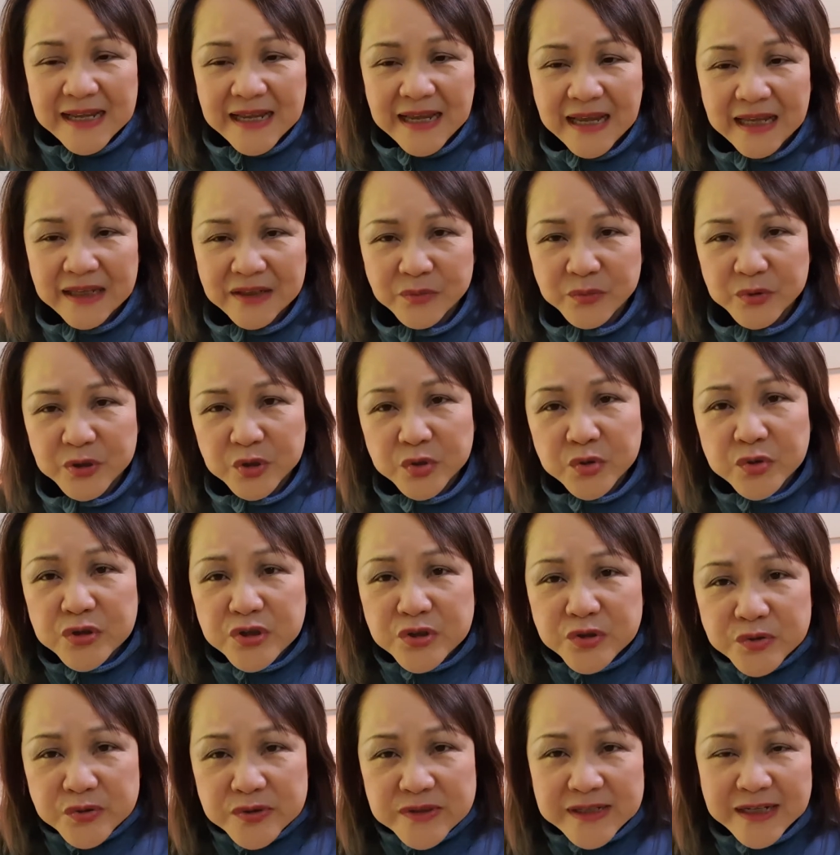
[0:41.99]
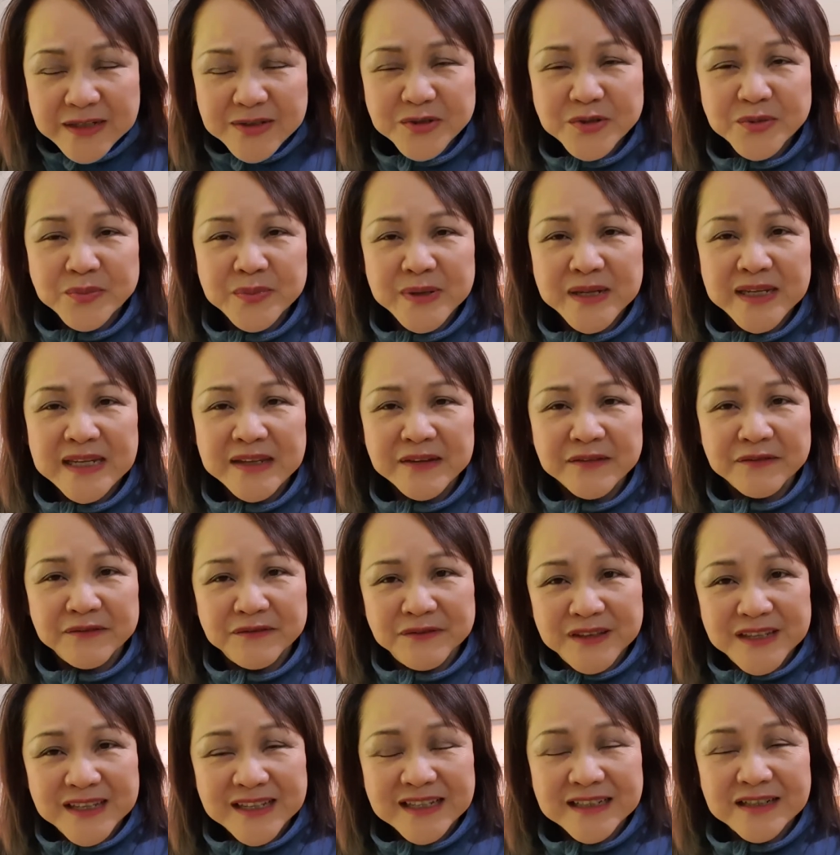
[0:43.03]
And we do use that to make
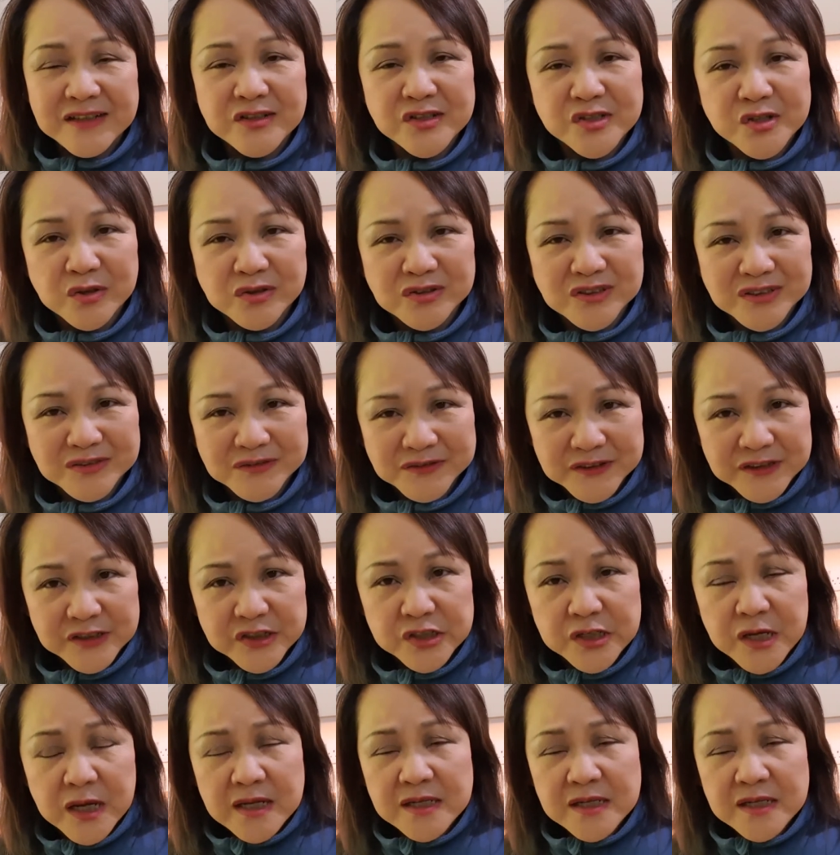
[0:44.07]
vegan salted fish.